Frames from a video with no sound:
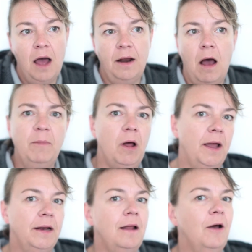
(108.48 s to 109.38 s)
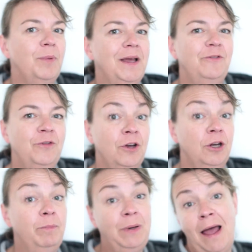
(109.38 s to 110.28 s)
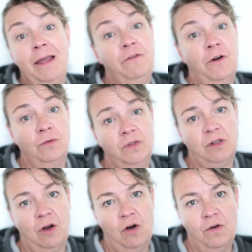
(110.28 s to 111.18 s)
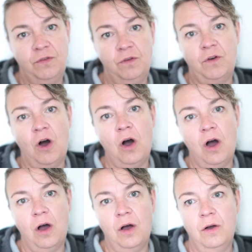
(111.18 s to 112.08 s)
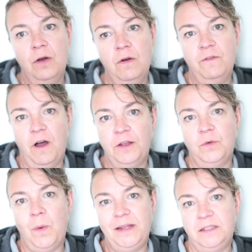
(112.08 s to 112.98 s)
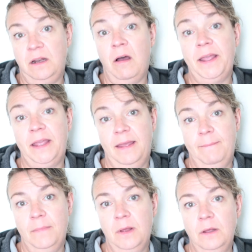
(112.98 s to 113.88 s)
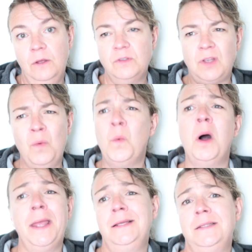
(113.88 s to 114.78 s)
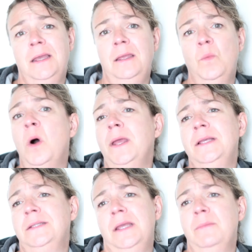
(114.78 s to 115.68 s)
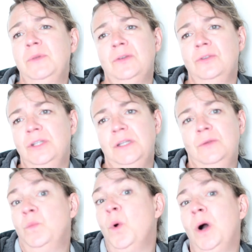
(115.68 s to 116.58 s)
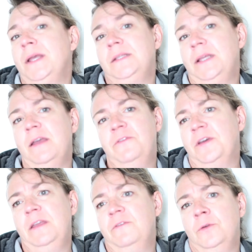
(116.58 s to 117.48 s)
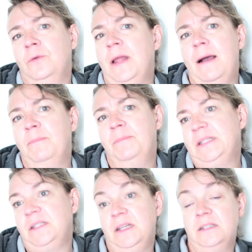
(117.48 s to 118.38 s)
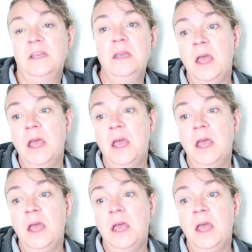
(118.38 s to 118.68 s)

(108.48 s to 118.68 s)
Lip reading: I'm like, no, but if you're going to play Falstaff, you've got to find a way to like him. So why is he? Why is he a misogynist, and why is he a thief, and all that business?